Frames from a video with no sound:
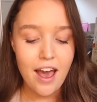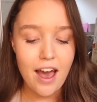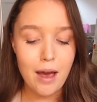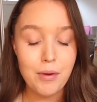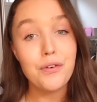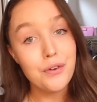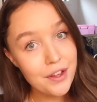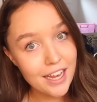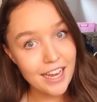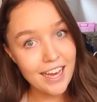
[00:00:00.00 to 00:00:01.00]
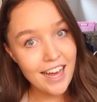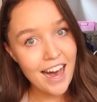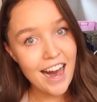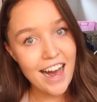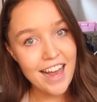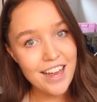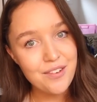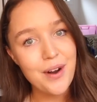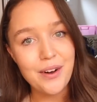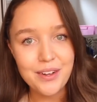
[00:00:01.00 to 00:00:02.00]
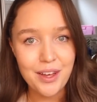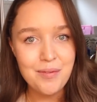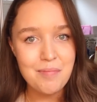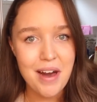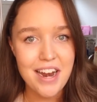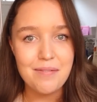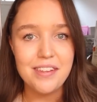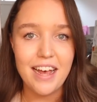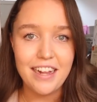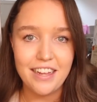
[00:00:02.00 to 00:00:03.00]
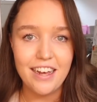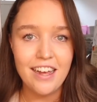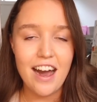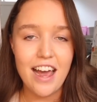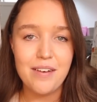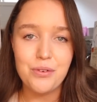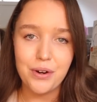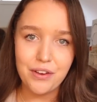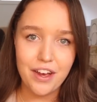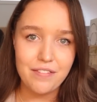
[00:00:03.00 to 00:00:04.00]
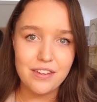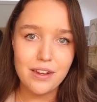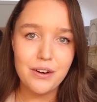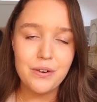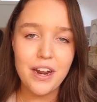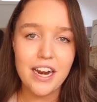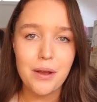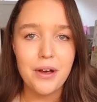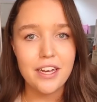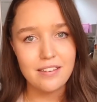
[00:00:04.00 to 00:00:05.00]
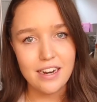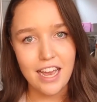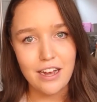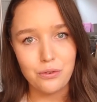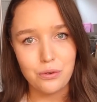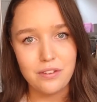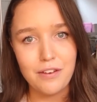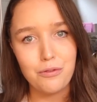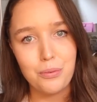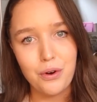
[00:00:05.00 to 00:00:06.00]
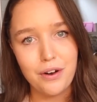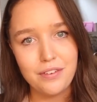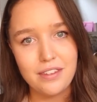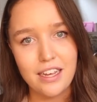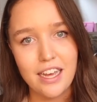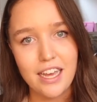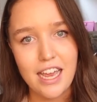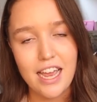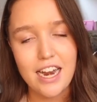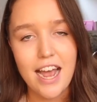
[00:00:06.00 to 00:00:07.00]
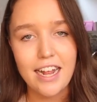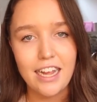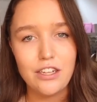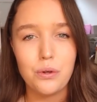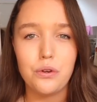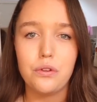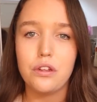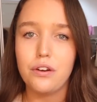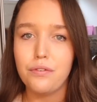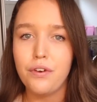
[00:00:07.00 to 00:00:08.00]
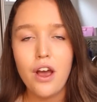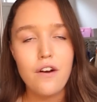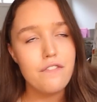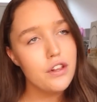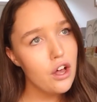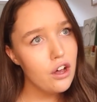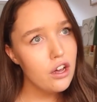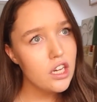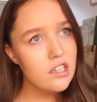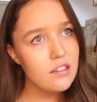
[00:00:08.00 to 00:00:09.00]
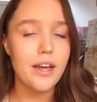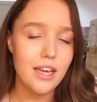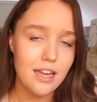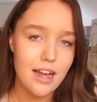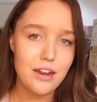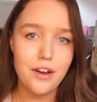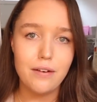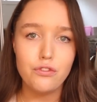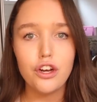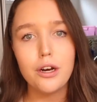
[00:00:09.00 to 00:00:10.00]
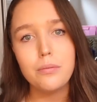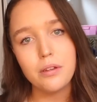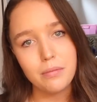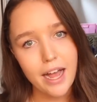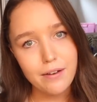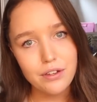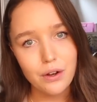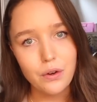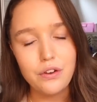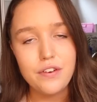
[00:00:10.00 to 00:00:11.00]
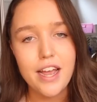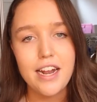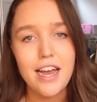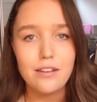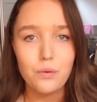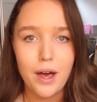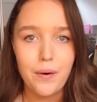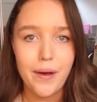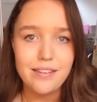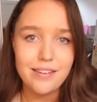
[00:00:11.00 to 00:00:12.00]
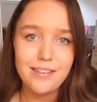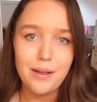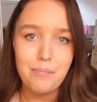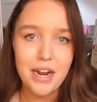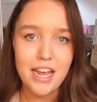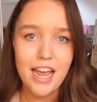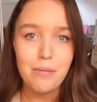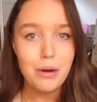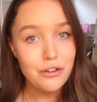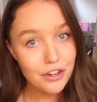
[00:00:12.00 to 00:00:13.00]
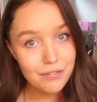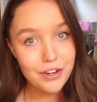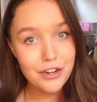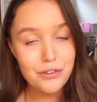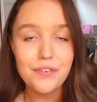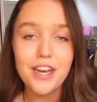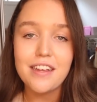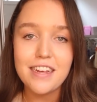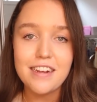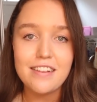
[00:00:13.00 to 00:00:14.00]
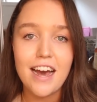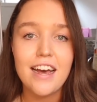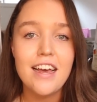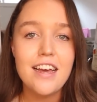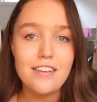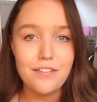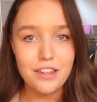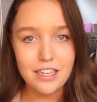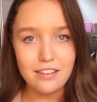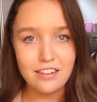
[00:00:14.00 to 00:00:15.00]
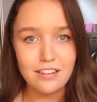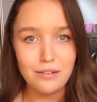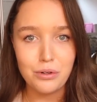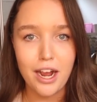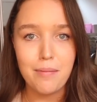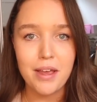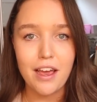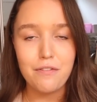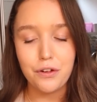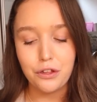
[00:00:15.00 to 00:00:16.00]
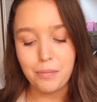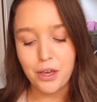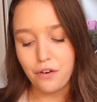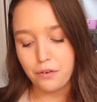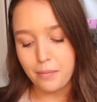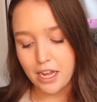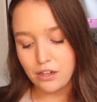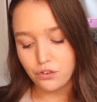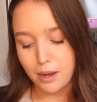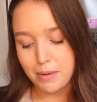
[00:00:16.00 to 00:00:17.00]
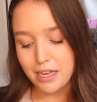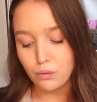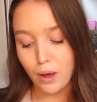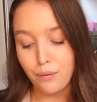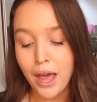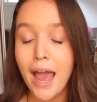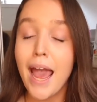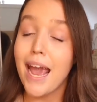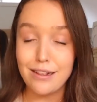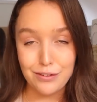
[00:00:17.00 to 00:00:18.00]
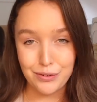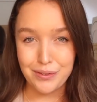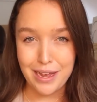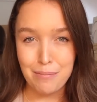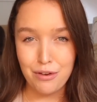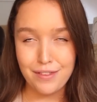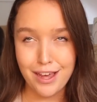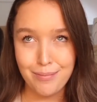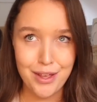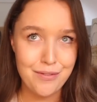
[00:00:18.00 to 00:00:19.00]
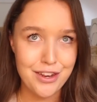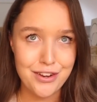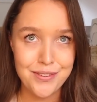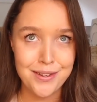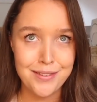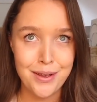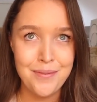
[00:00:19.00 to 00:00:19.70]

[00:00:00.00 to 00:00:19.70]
um, if you're new here, hi, welcome. My name is Ella. I am 25 years old and I work as an accounts receivable officer here in Adelaide. So I do a lot of vlogs, working a nine to five job, some lifestyle content, as well as some money and budgeting videos. if you guys into that, definitely consider subscribing and follow me over my Instagram as well. It's a good time over there if I do say so